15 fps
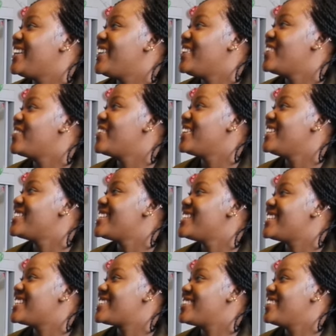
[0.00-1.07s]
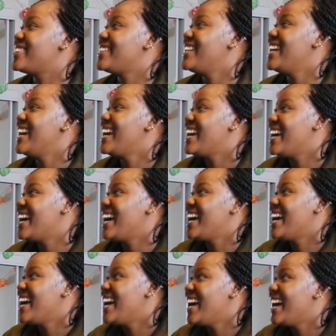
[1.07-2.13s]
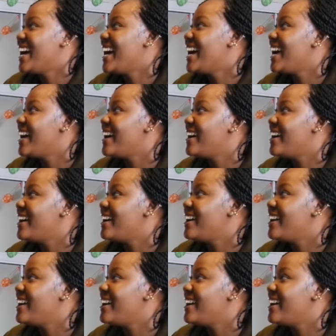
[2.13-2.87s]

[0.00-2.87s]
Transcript: You know why it doesn't taste good? No, why?